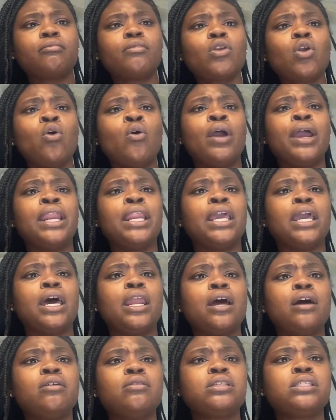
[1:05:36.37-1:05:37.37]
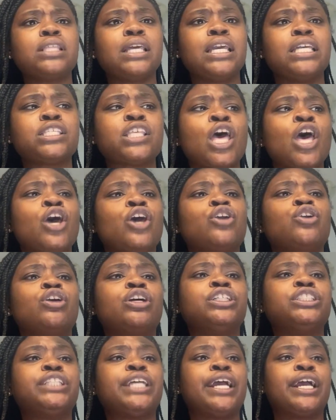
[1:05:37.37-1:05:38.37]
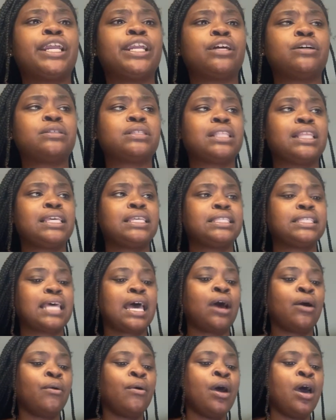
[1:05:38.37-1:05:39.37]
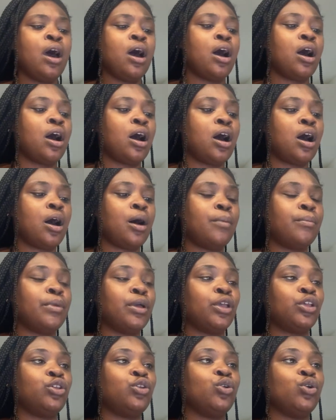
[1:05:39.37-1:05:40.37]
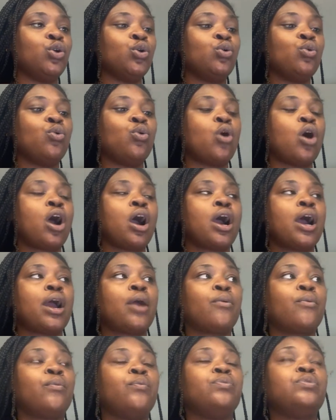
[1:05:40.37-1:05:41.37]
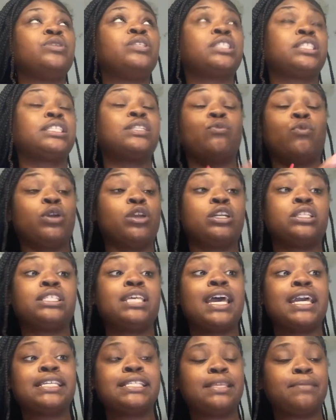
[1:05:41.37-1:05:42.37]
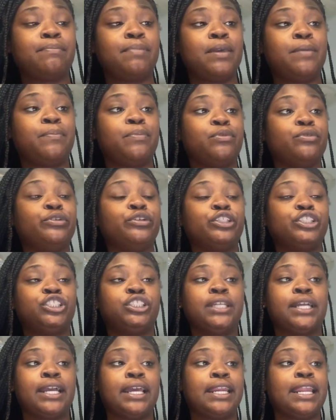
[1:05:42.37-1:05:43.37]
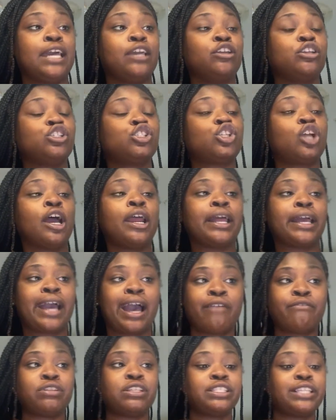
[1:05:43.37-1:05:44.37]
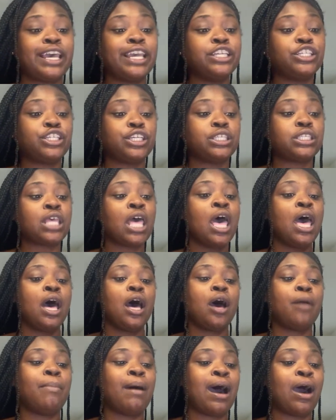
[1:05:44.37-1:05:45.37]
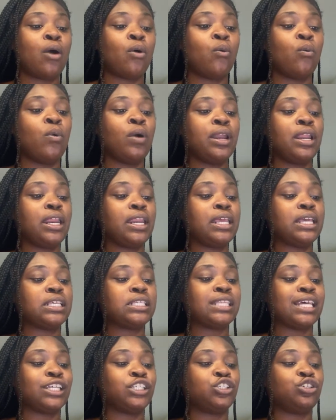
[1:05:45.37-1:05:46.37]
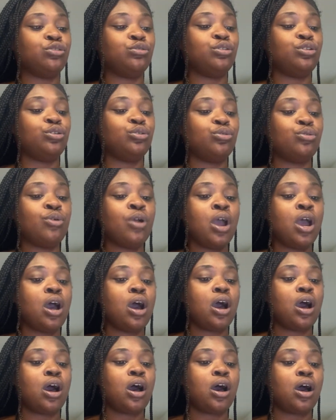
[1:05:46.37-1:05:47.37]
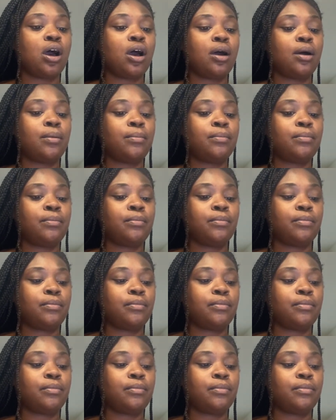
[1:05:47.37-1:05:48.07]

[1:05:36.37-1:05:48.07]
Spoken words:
or any of those things, you're sharing those links out. You are, when you're texting people, you're sharing that. You're starting conversations about what it is that you do. And